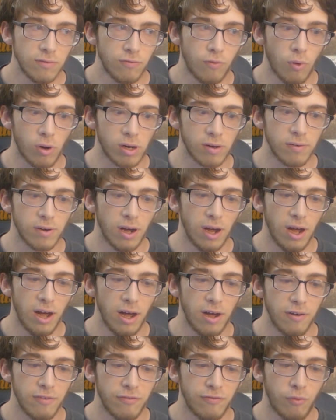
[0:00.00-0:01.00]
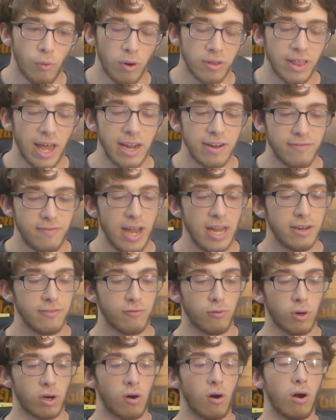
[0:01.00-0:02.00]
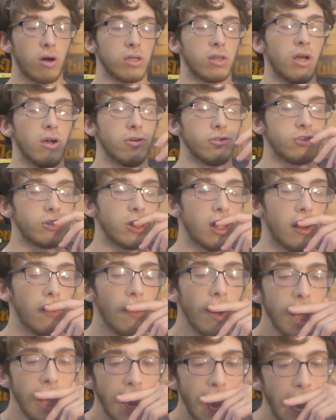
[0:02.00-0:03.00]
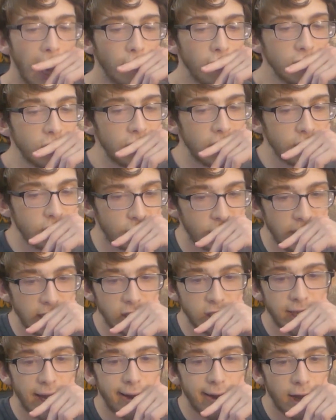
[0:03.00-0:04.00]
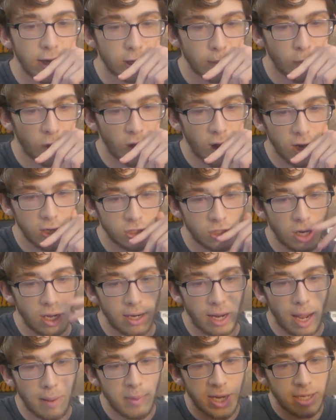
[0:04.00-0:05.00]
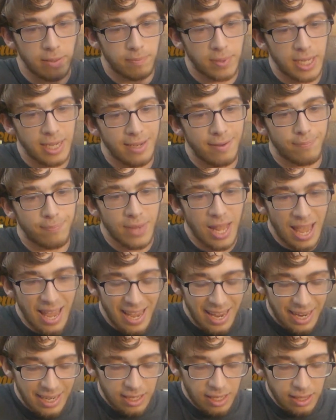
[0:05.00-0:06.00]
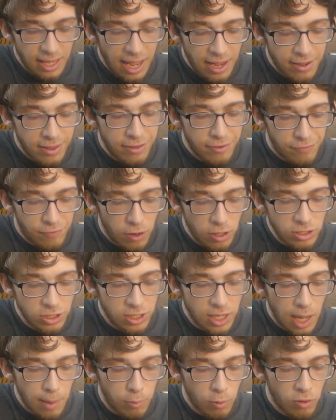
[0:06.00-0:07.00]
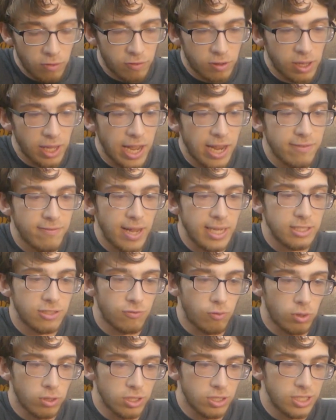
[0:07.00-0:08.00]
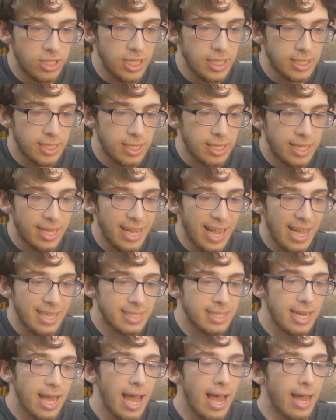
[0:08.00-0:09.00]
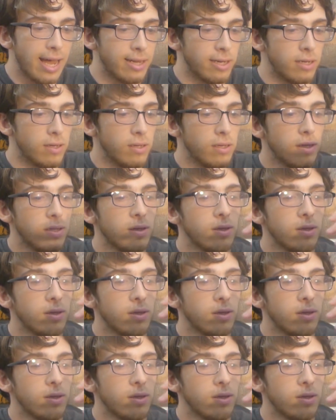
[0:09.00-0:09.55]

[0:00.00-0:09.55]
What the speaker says: that event and for Carlos. So I would just say shout out to Marozsan. I mean, he in the first couple of clay events for the season, he hasn't had